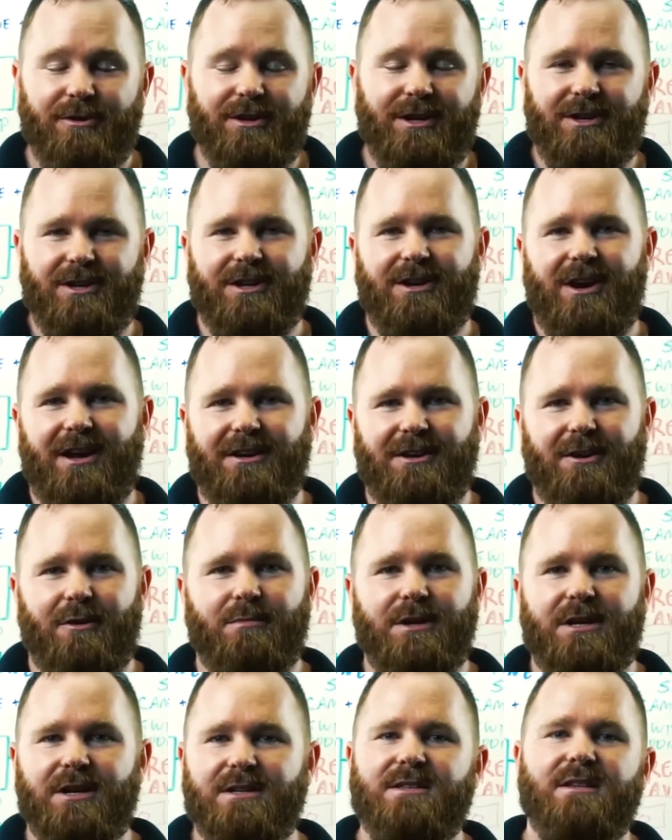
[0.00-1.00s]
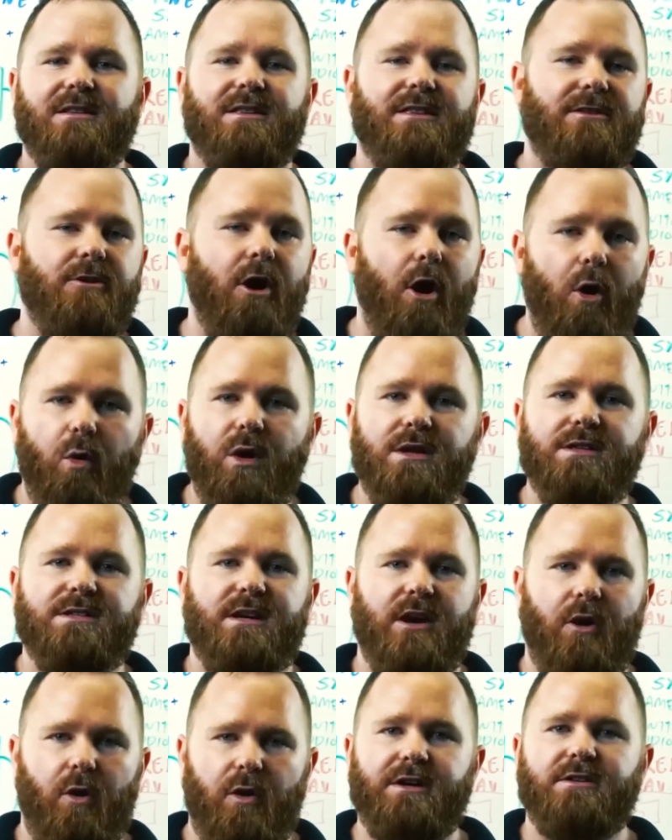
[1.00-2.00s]
really good audio because no
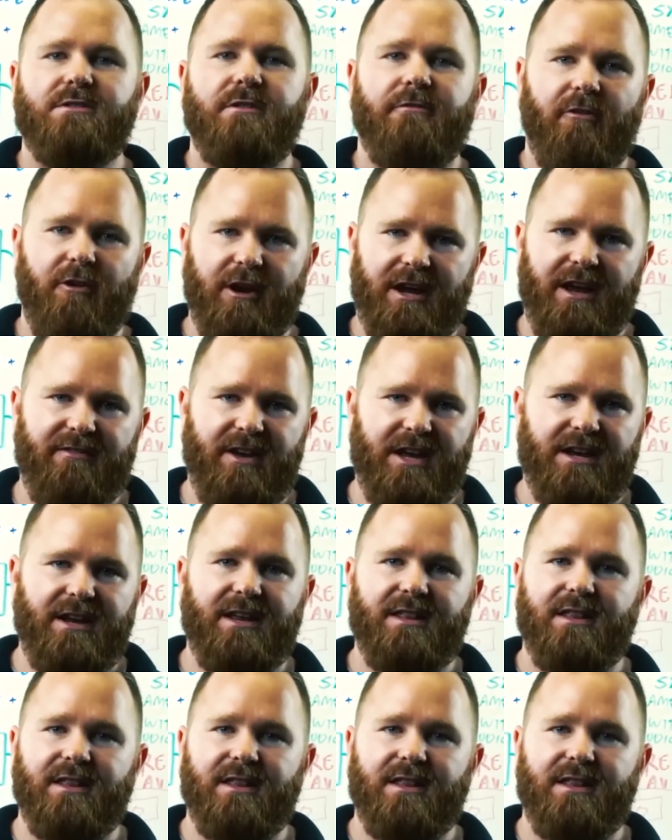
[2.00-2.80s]
one's going to forgive it.